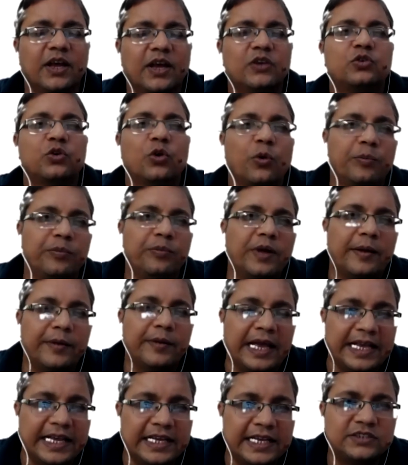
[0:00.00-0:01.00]
So,
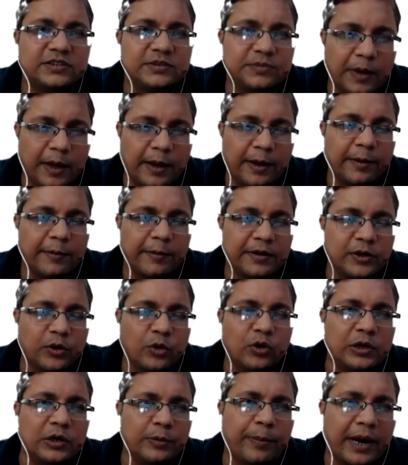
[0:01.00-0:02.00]
is
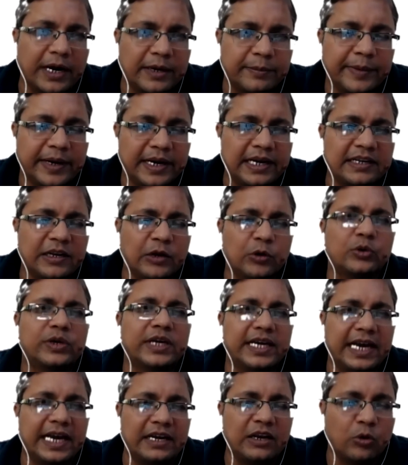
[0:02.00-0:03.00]
your department
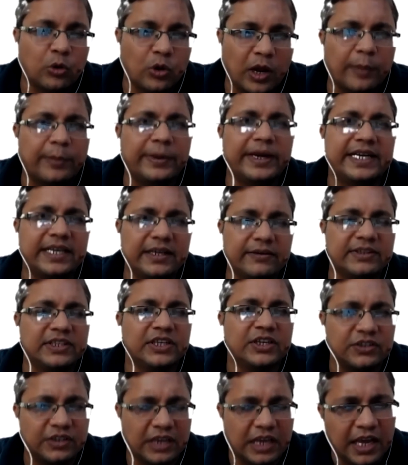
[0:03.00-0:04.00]
looking at collaborating
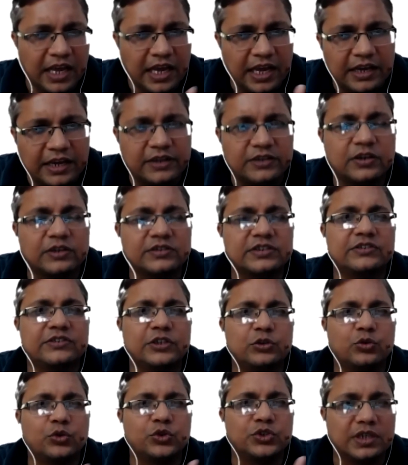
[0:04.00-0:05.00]
with research
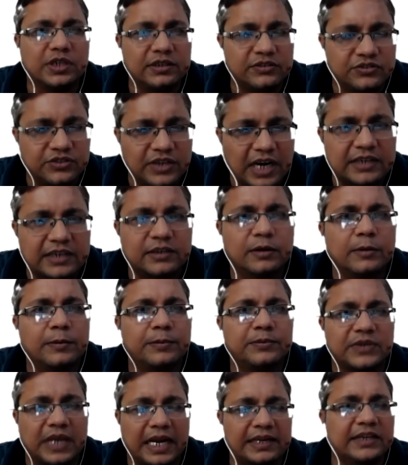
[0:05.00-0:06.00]
institutions,
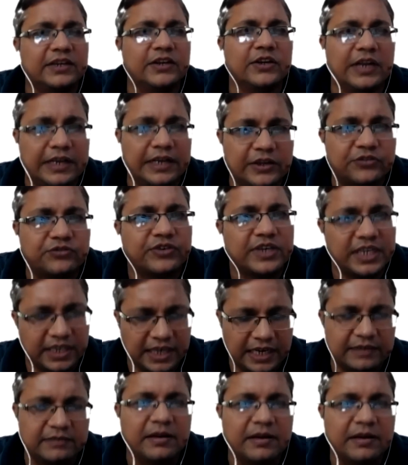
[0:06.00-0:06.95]
startups, and the industry?